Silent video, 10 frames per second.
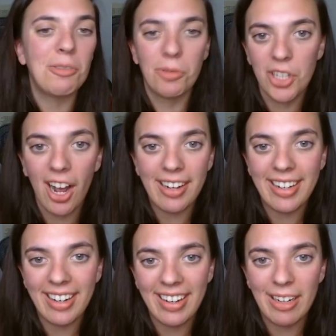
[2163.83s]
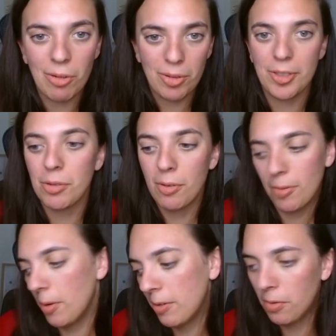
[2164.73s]
charting in order to
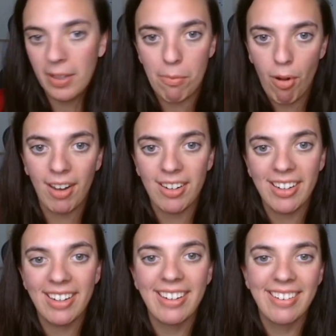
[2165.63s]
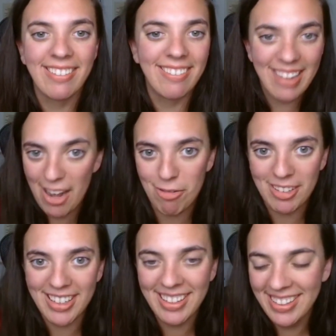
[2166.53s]
avoid falling pregnant
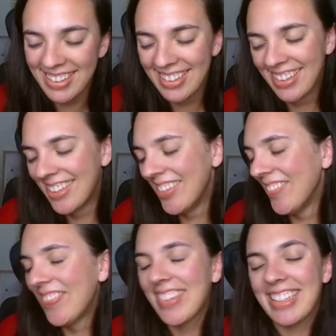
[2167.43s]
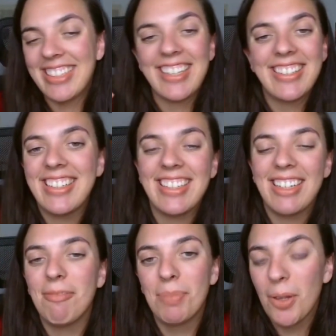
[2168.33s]
naturally. Just
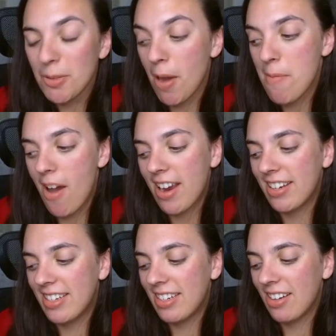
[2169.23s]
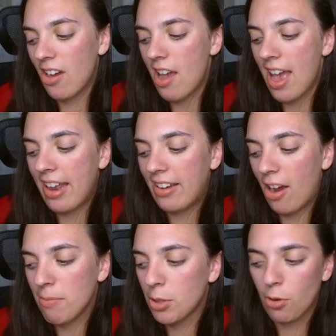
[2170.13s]
blows my mind, and
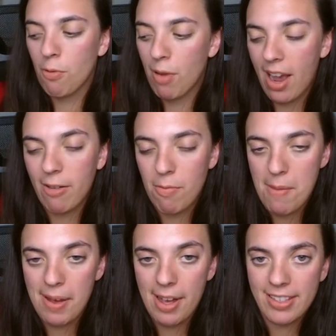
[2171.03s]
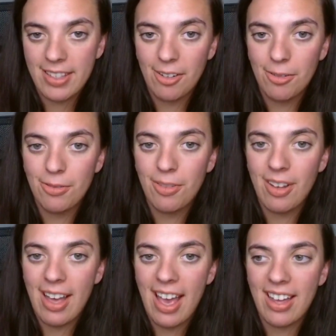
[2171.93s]
I'm so proud of my past self,
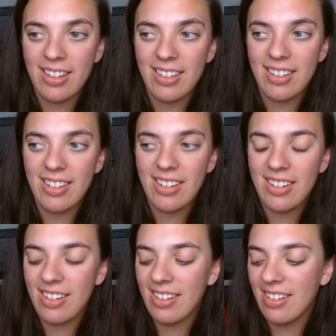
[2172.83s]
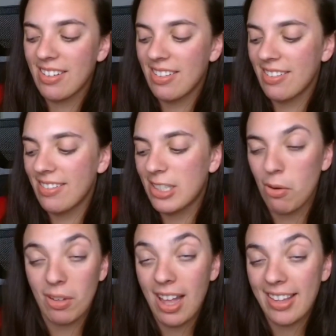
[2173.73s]
and so
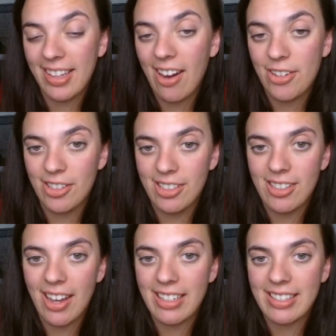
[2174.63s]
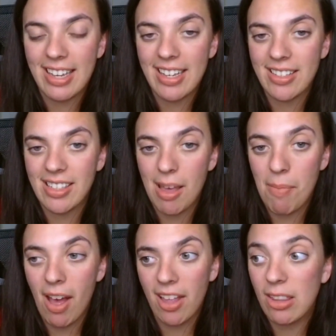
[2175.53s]
glad that I just decided to say yes to that
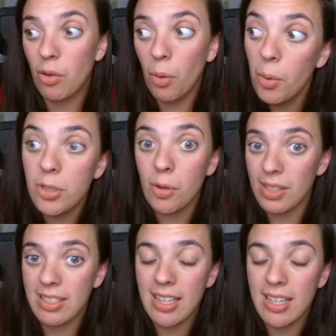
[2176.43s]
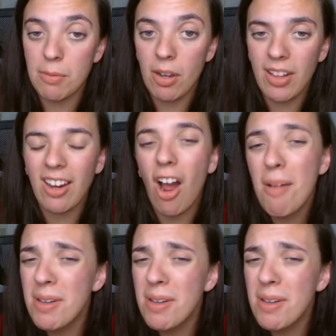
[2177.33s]
path. Also, it's testament, I'm